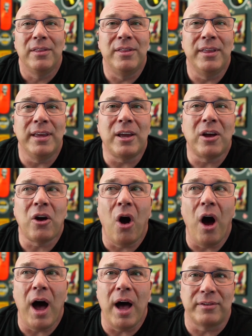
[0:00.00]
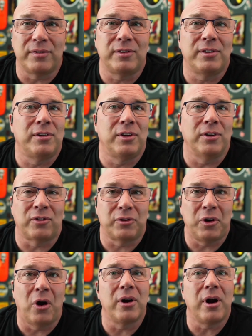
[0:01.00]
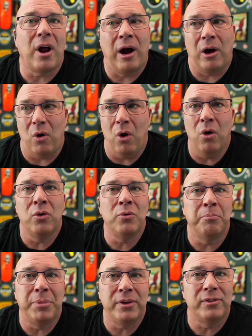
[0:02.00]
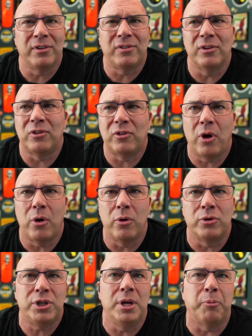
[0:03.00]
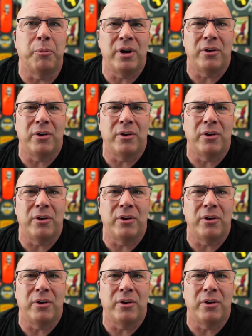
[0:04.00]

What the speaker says: the cost to start our own business is so cheap.